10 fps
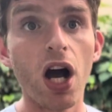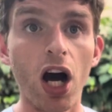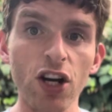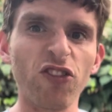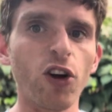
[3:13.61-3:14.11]

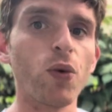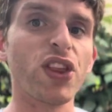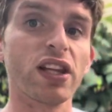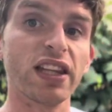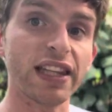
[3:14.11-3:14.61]
underfoot
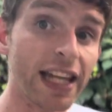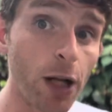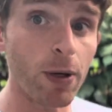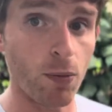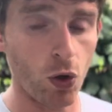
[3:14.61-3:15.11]
with a
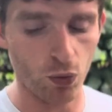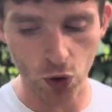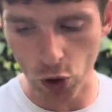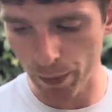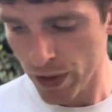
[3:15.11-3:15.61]
little bit more
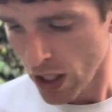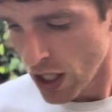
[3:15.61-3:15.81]
room.